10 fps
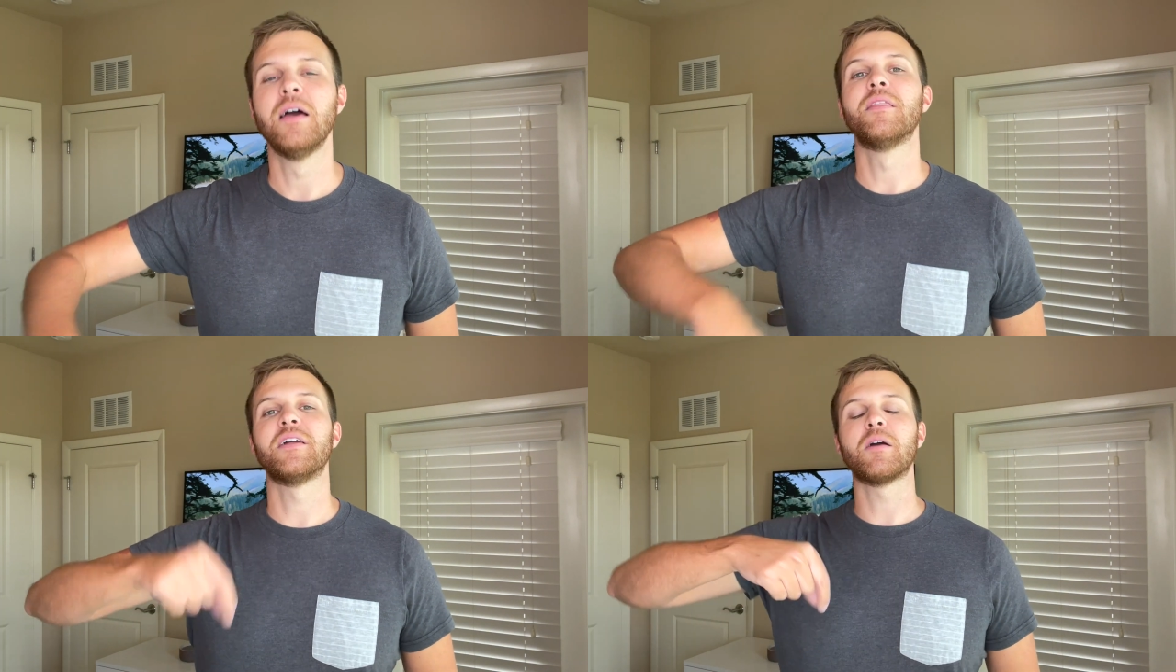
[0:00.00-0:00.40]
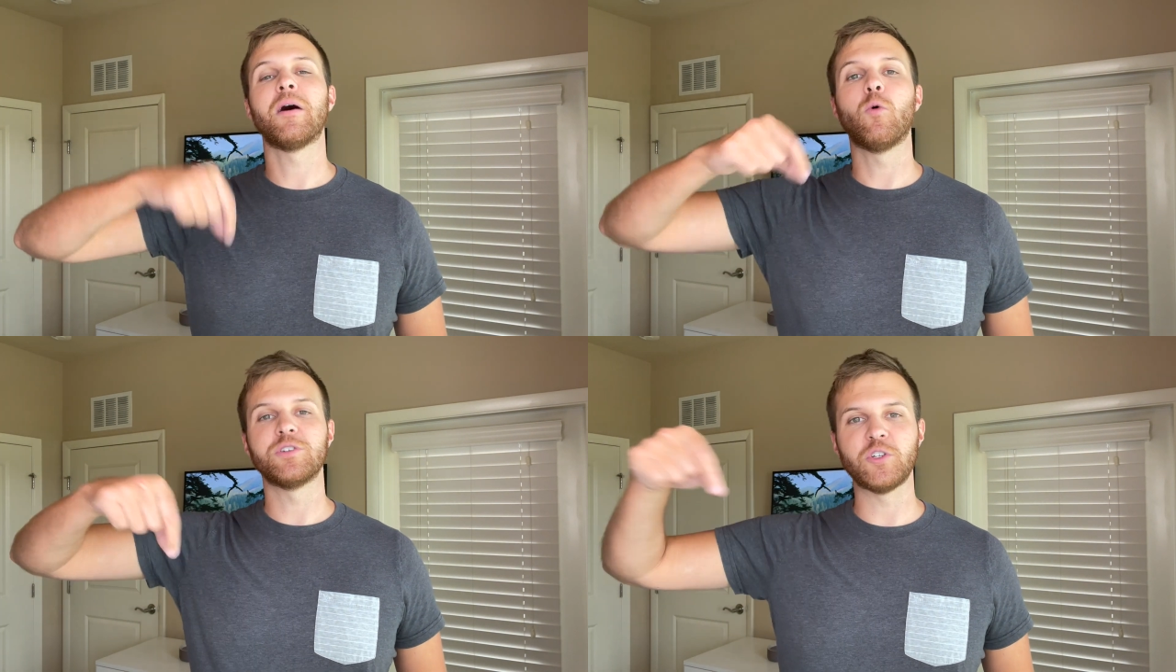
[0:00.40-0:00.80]
think
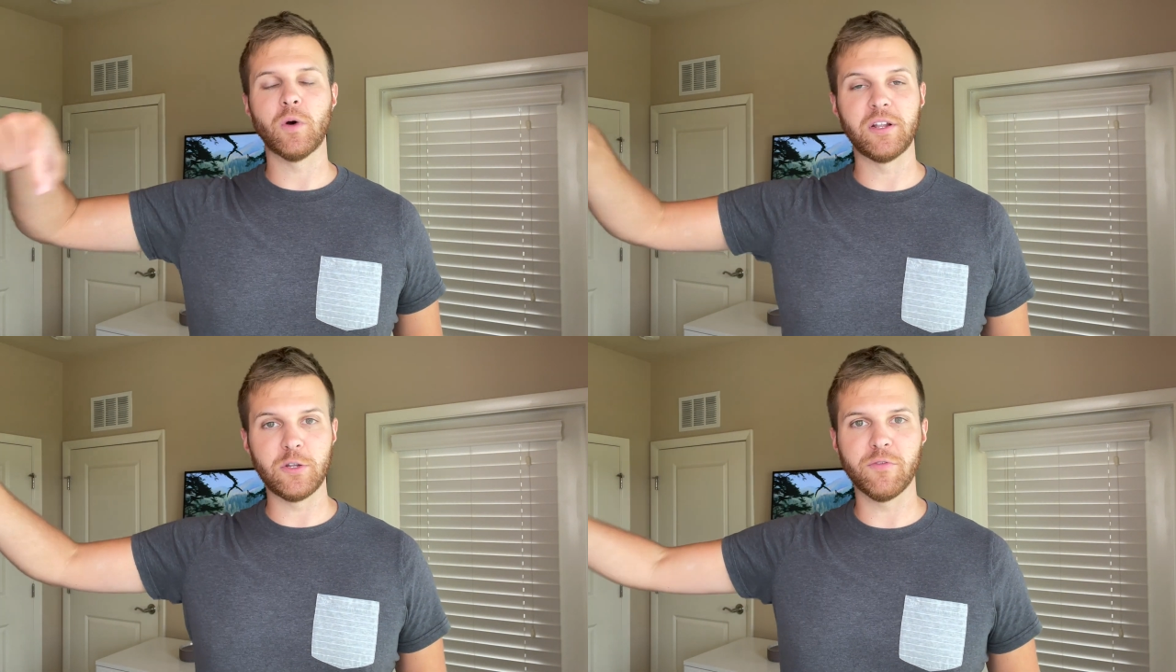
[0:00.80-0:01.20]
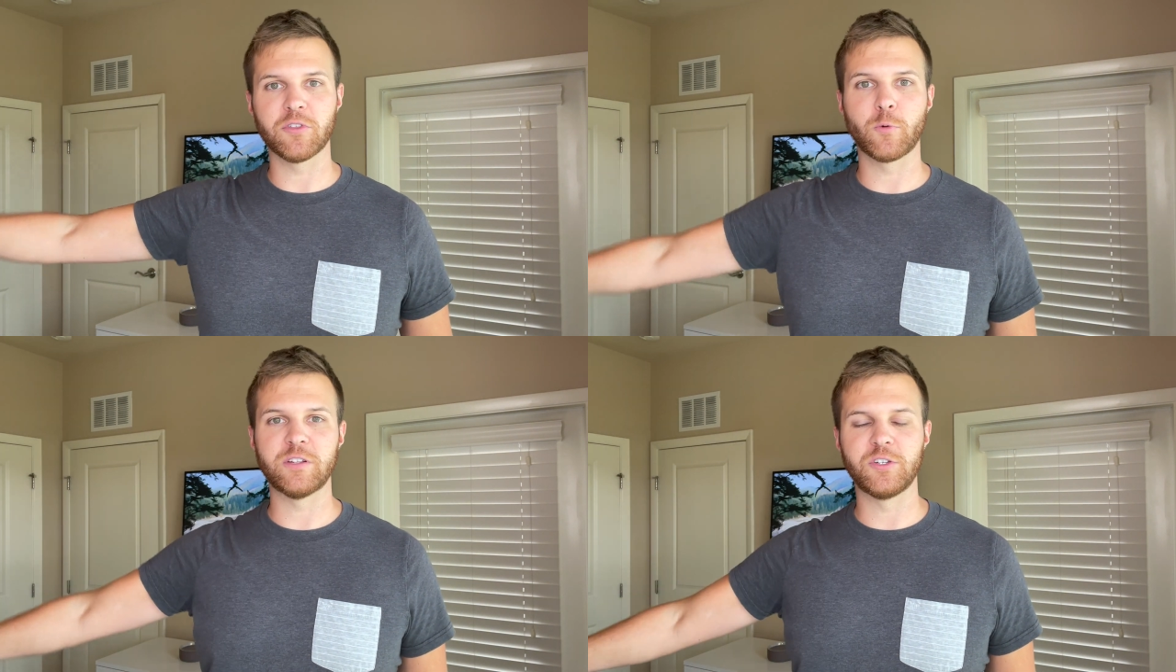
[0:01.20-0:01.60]
about what you want to do for
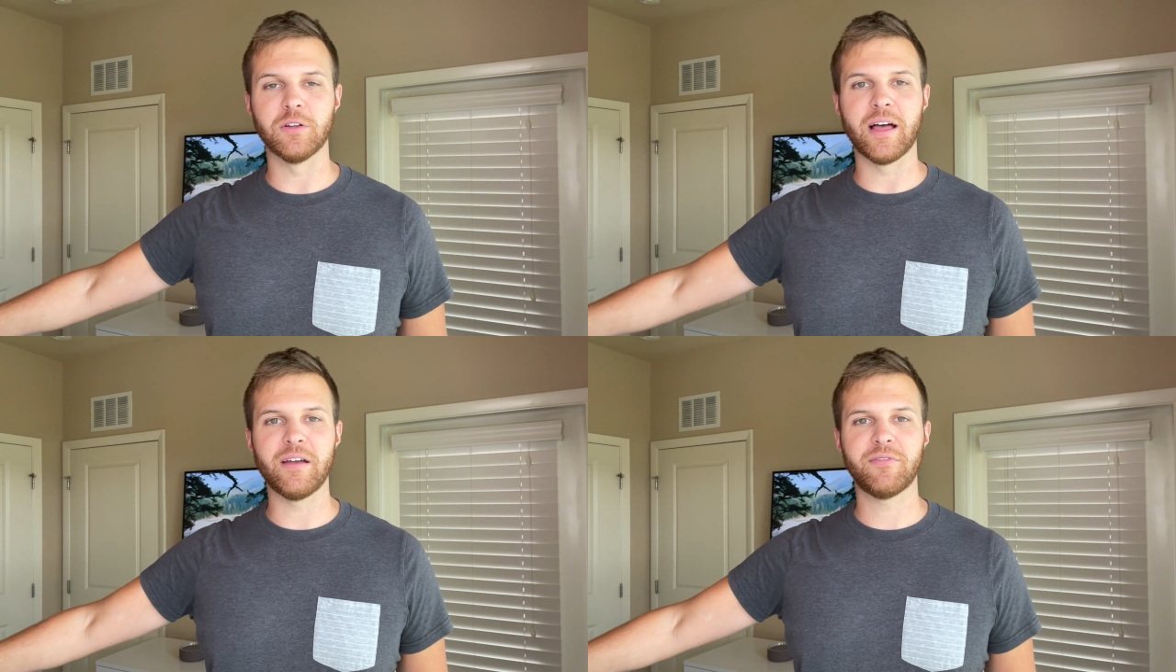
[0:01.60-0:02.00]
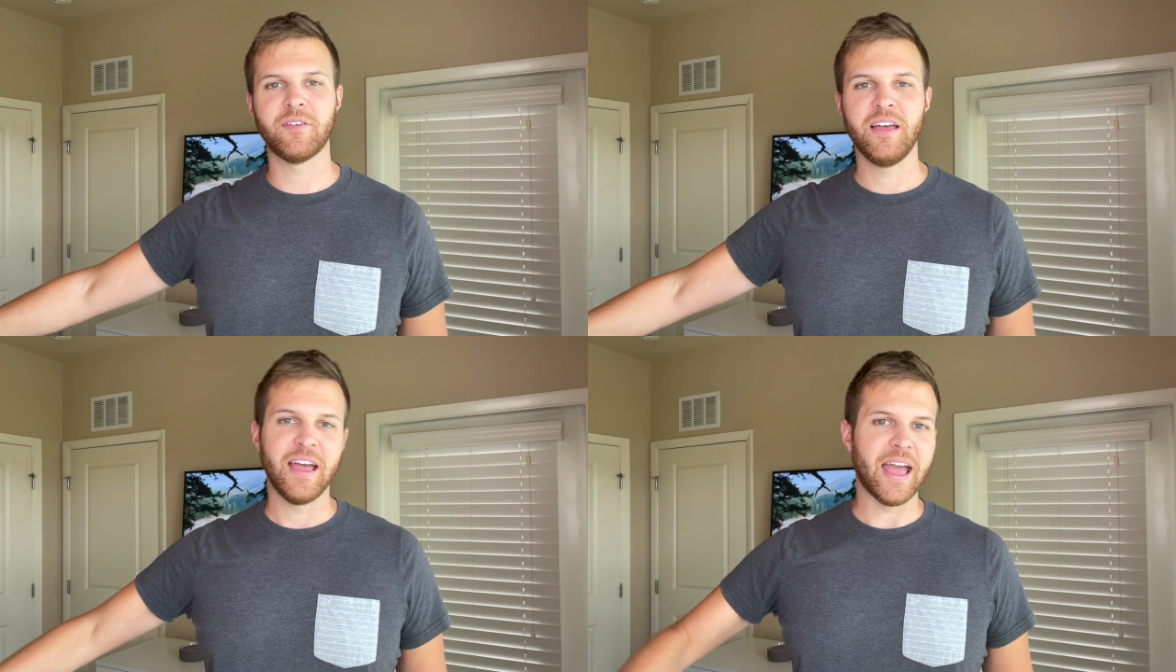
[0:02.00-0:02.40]
the rest of your life
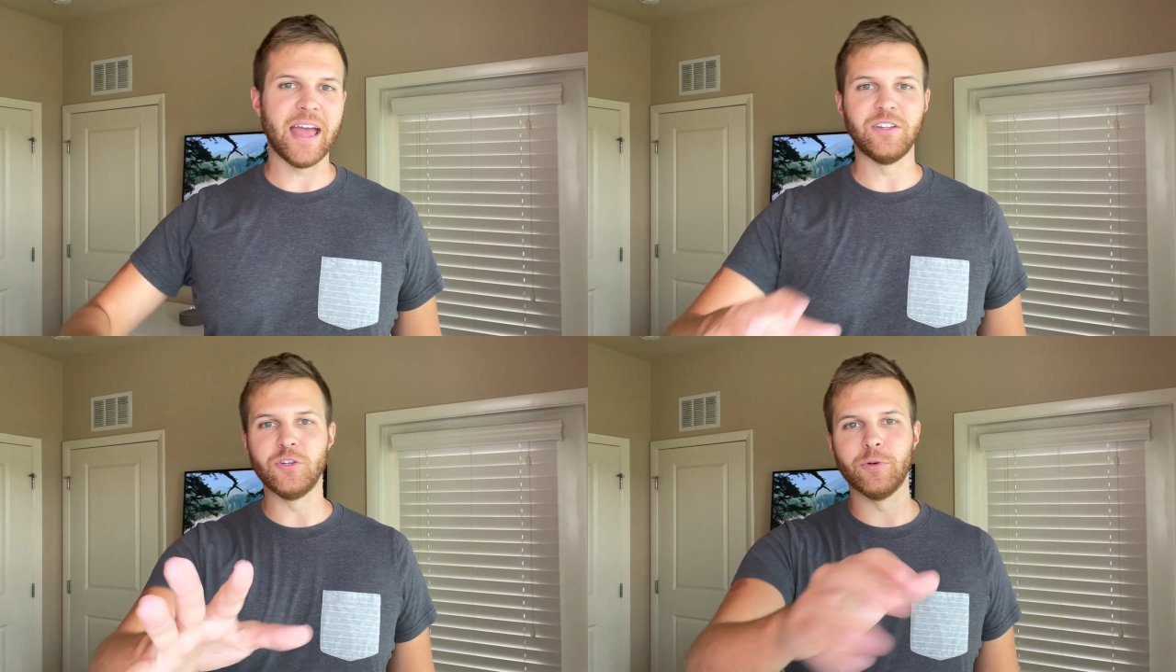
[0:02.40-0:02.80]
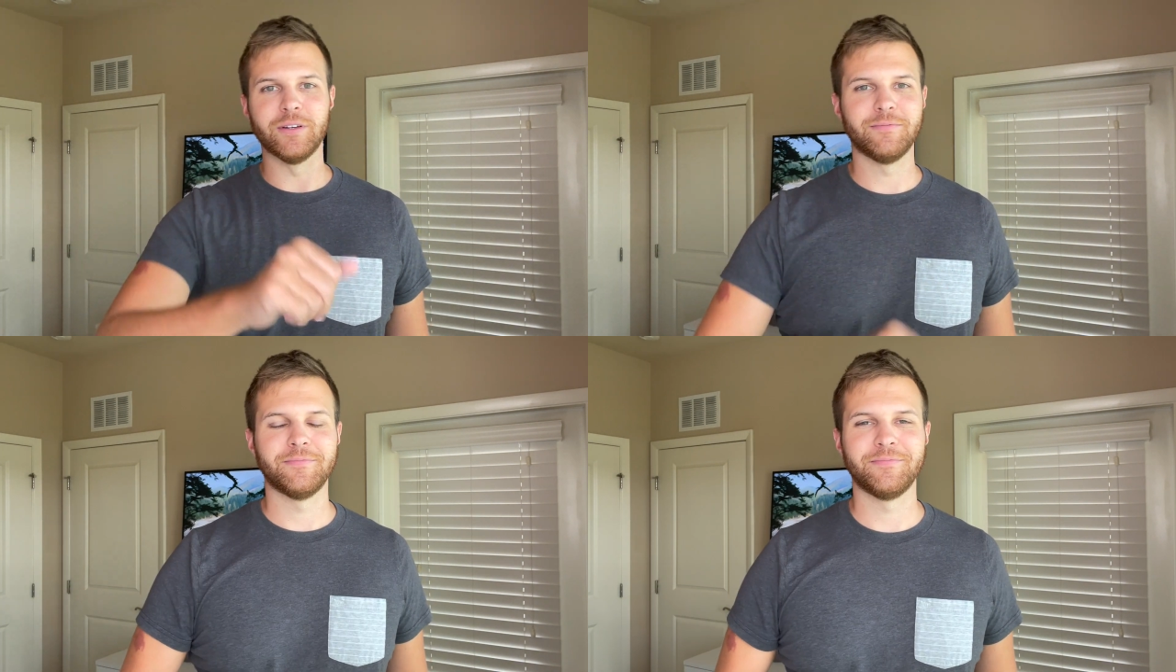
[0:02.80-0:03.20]
and do it.